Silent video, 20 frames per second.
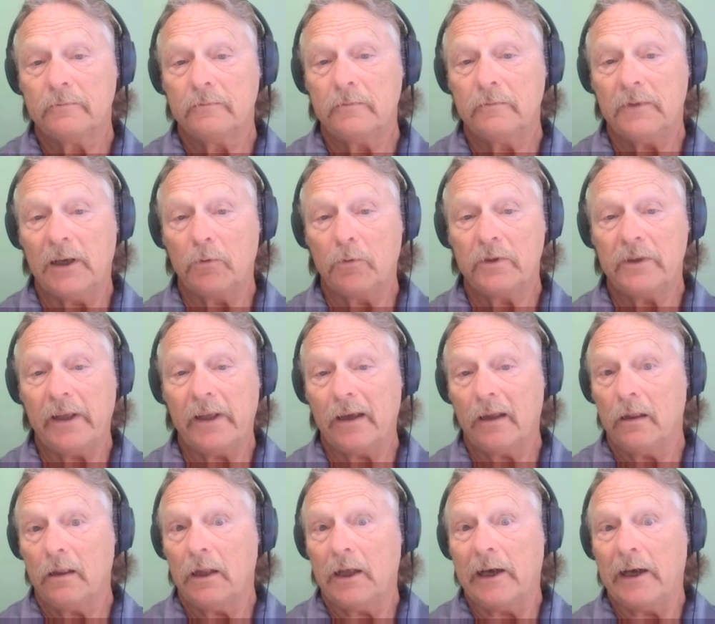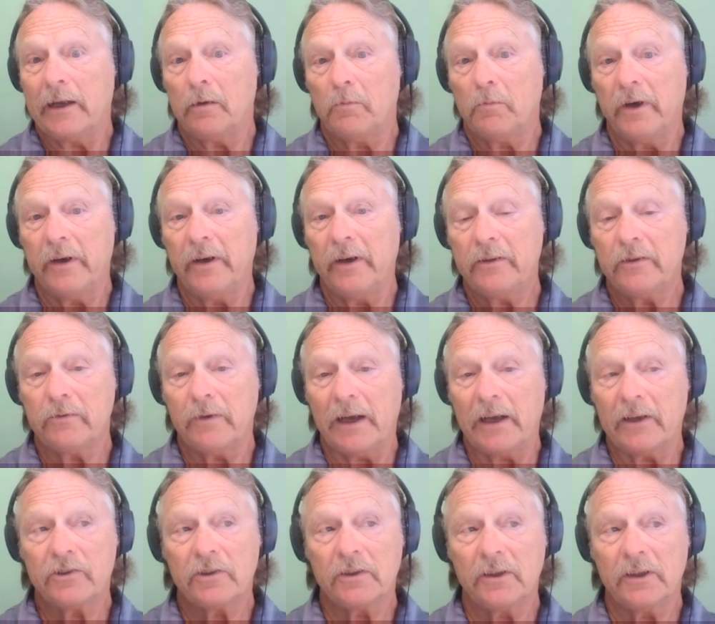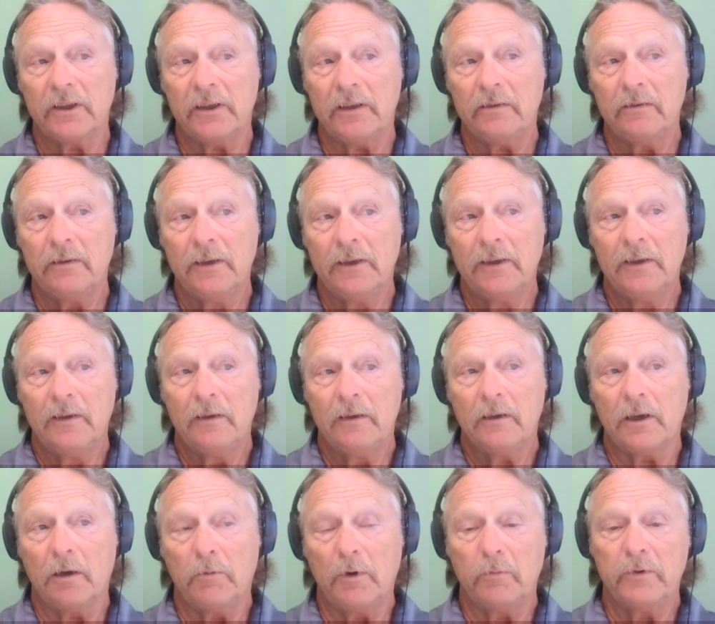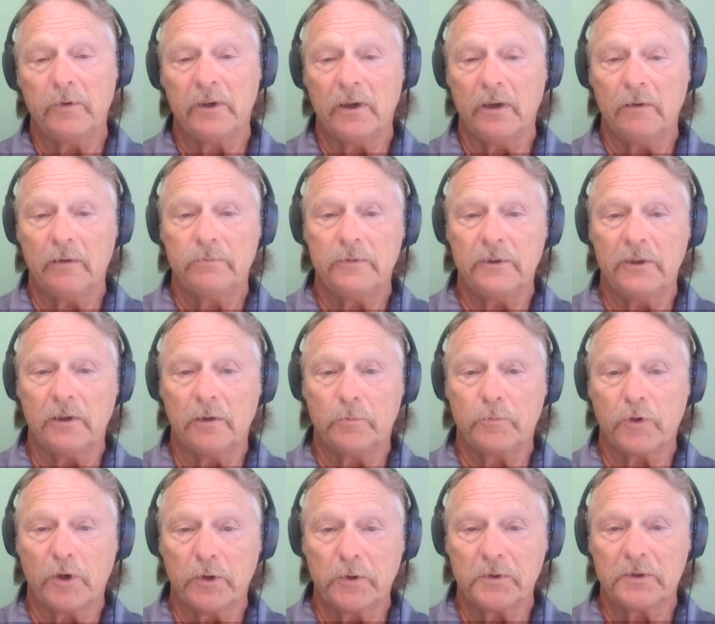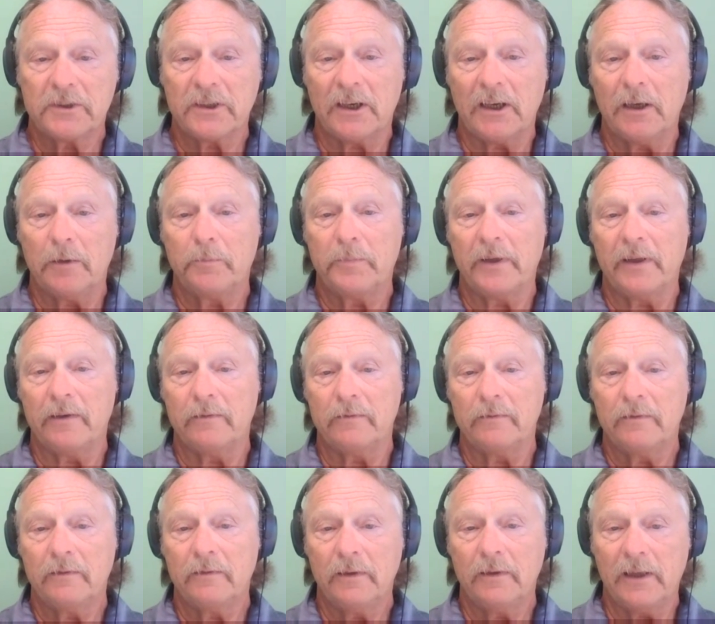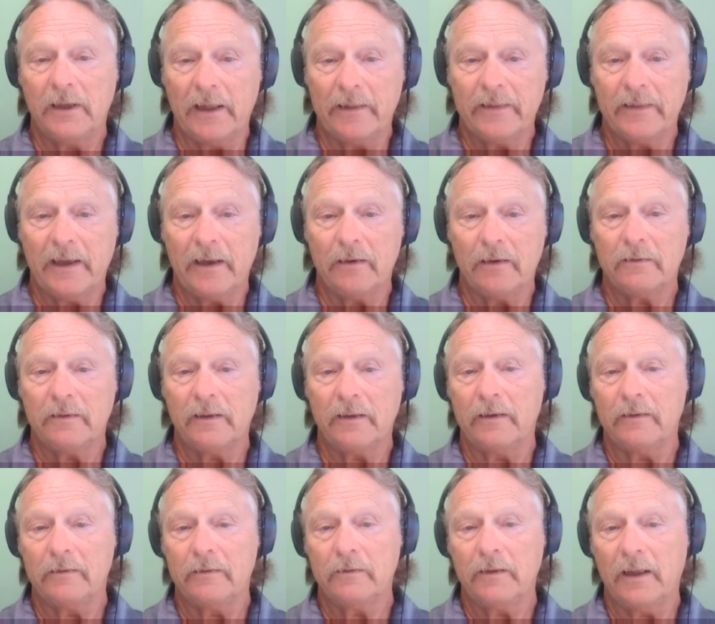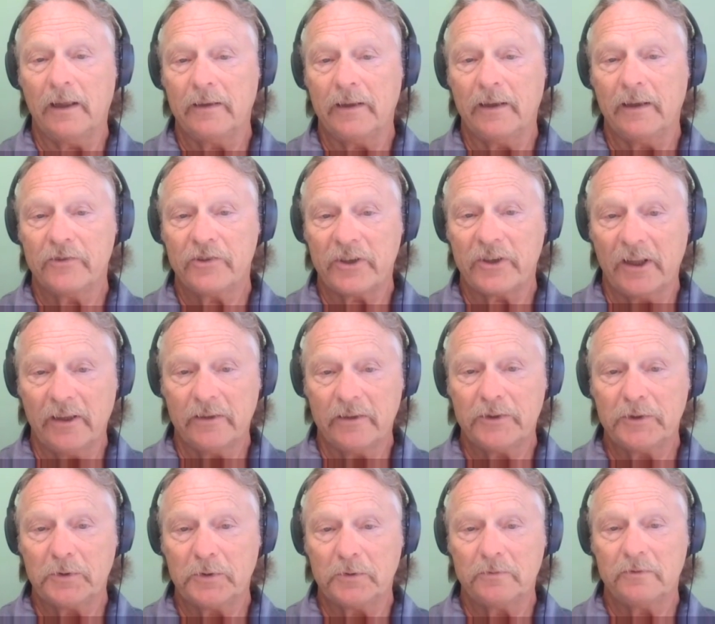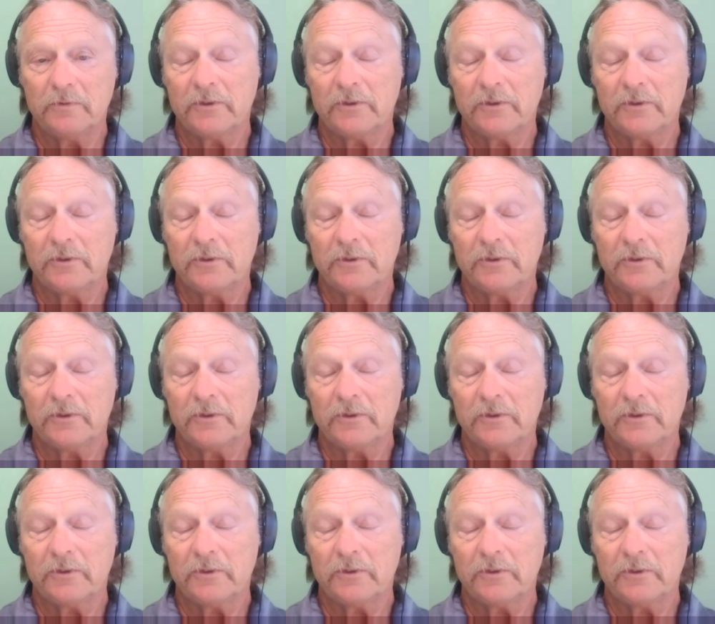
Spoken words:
That would take a lot of money to actually come up with a prototype and get that and then sell it to.